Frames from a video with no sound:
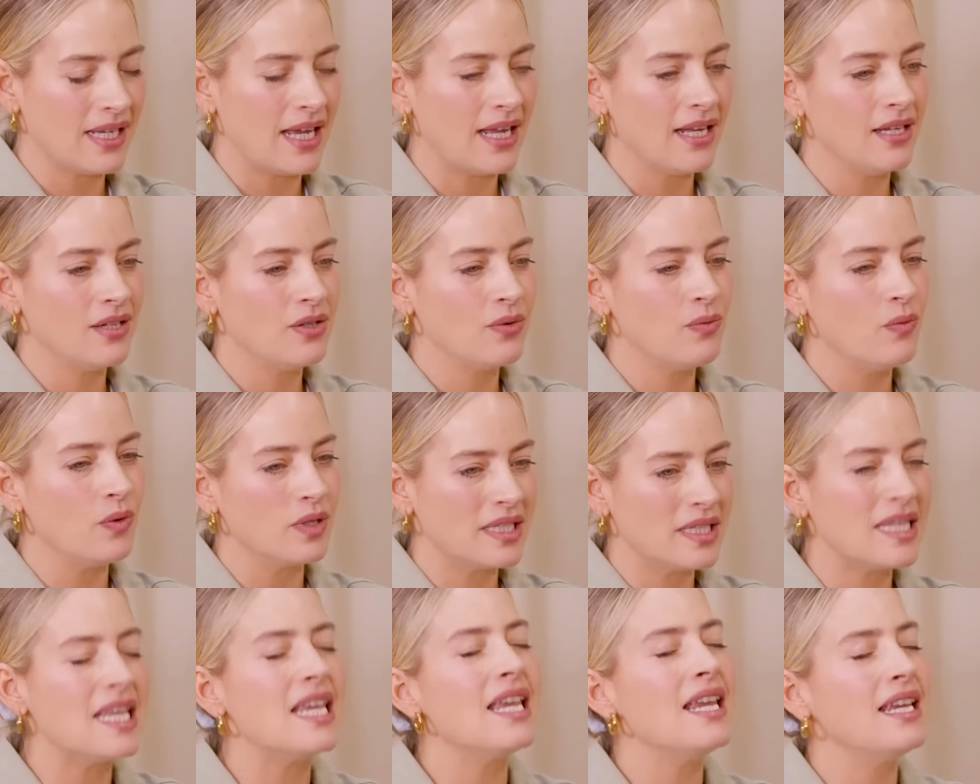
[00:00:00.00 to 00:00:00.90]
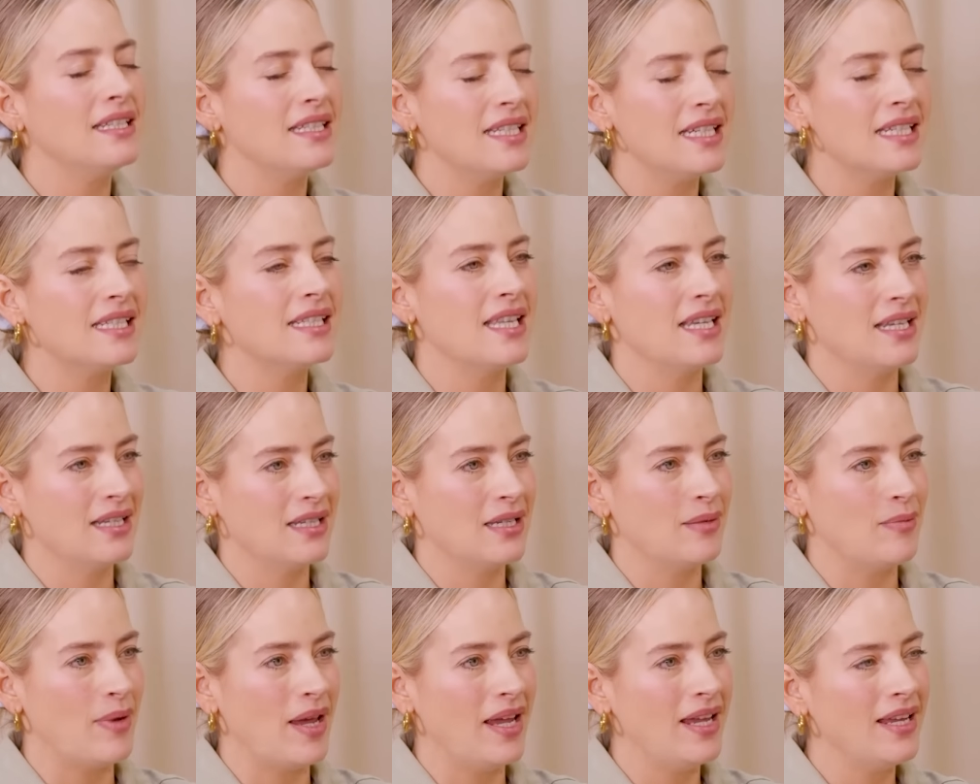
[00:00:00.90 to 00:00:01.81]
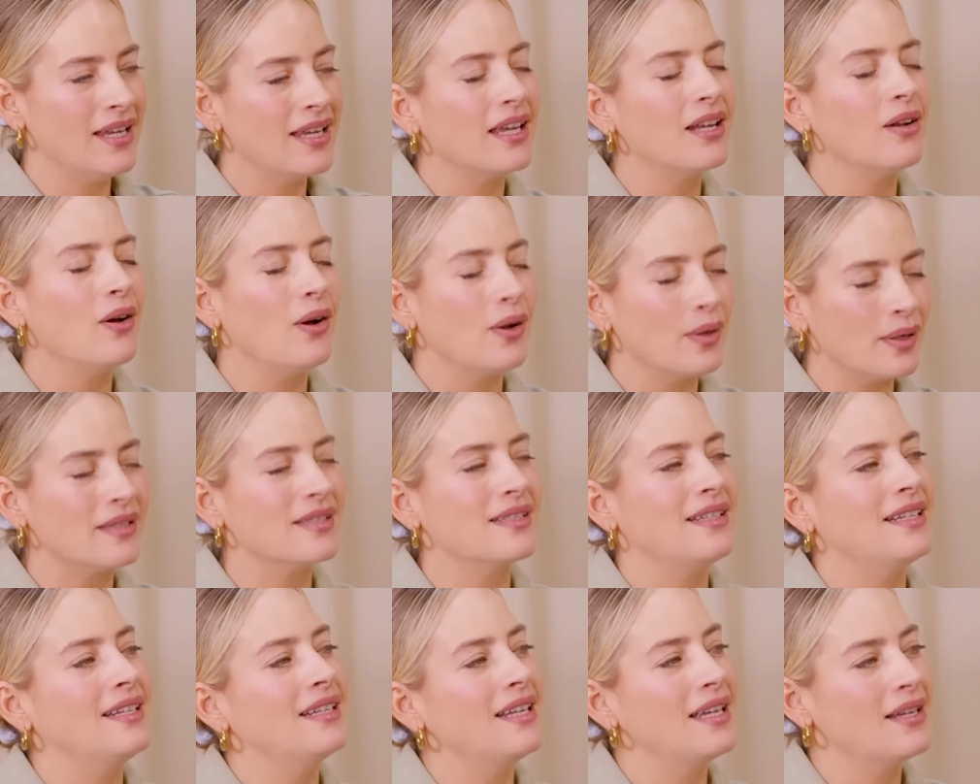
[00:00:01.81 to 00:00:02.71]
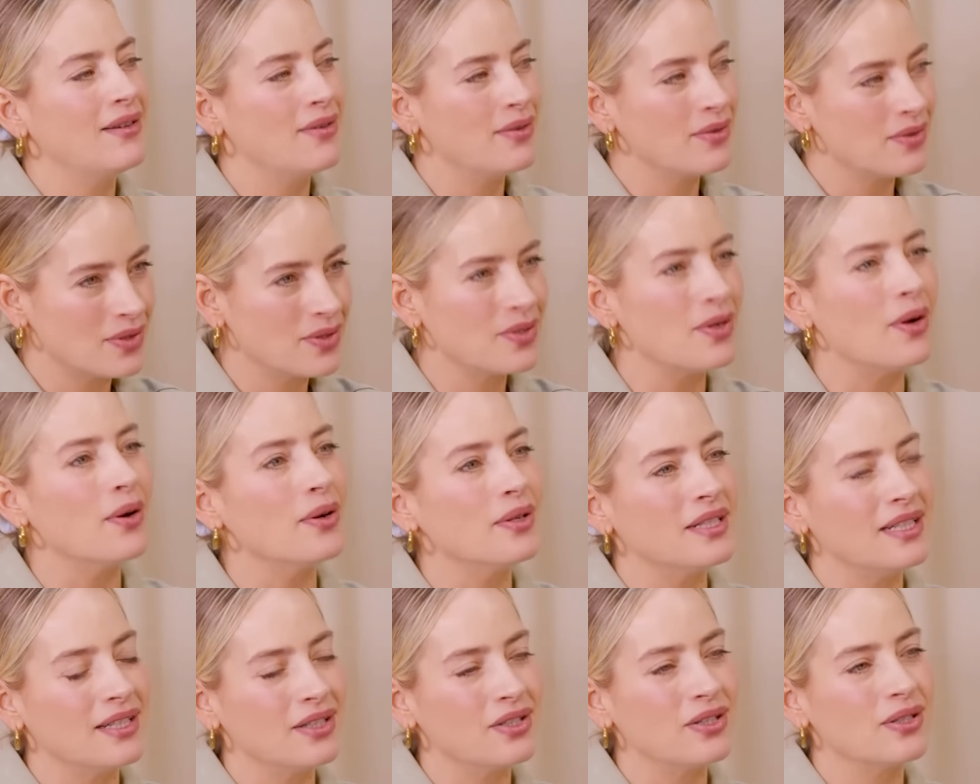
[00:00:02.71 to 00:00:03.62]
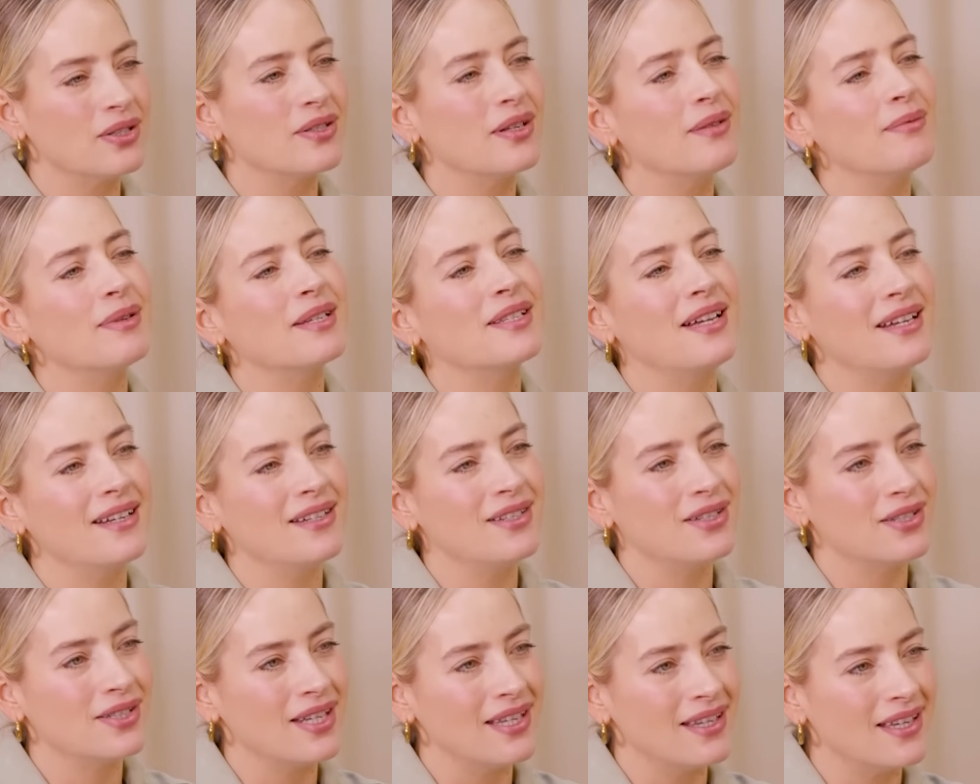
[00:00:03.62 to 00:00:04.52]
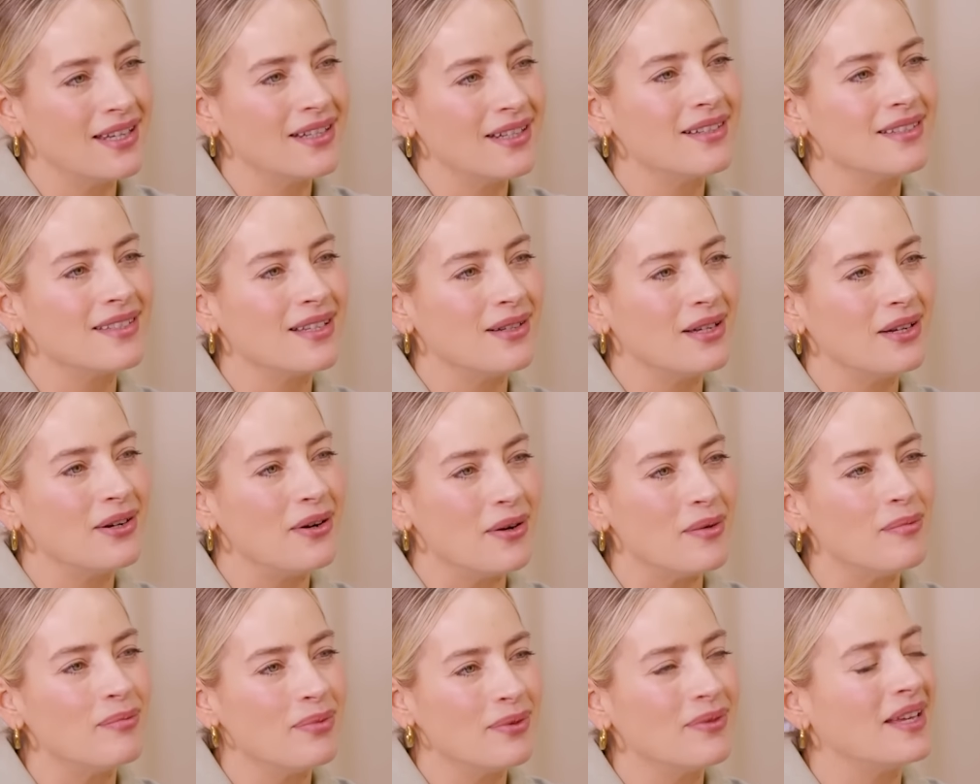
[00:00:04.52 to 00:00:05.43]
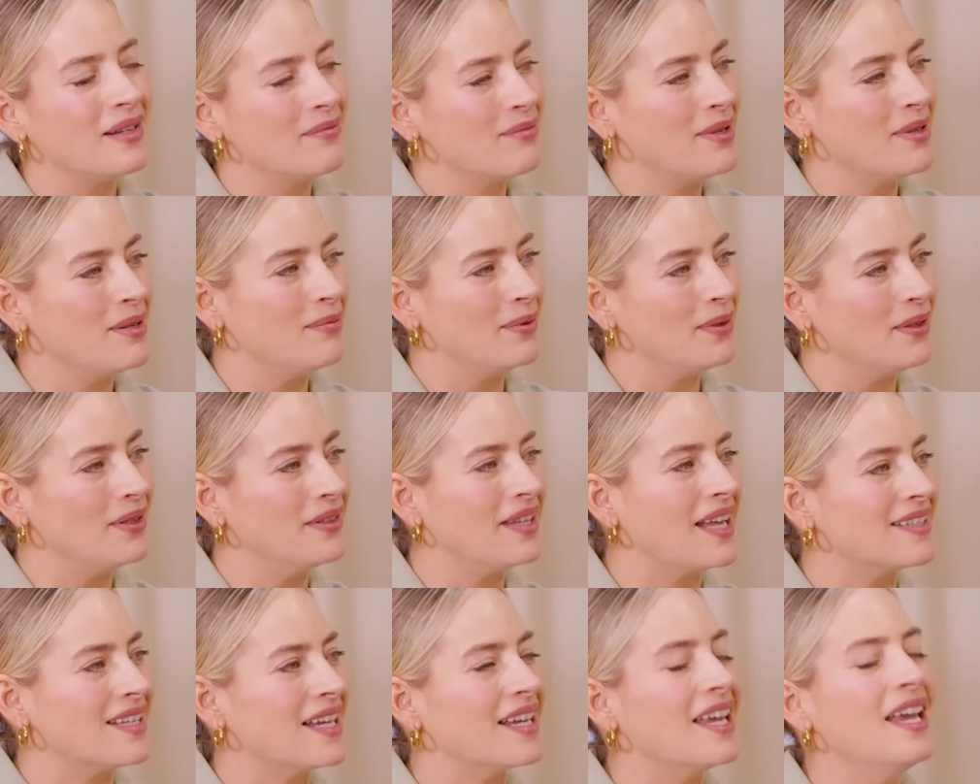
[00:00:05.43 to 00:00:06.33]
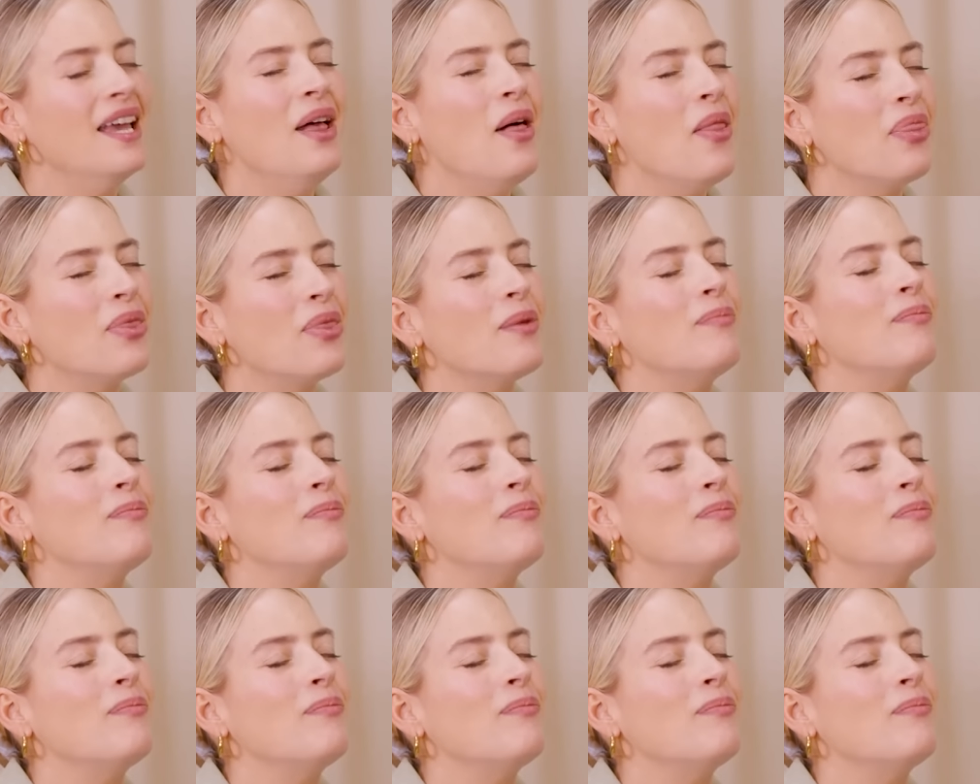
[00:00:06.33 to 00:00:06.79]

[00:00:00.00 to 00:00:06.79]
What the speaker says: And it was the easiest thing to make and honestly like so delicious. So I'm excited to share that because I hope that that's like the